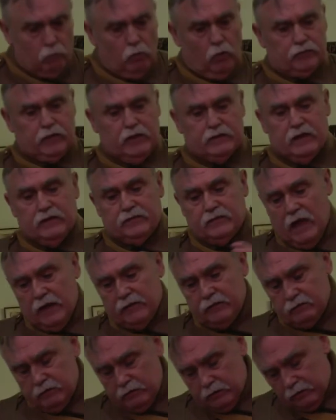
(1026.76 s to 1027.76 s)
what they did
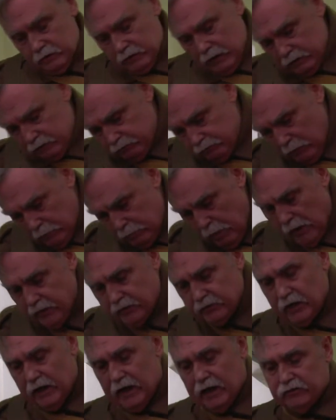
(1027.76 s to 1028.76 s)
then, they
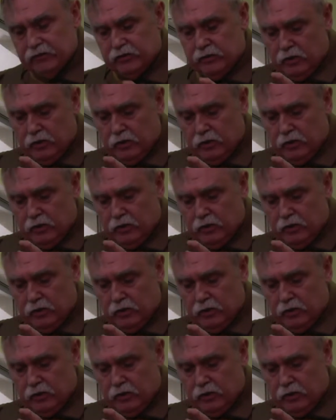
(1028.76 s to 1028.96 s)
buried the lads,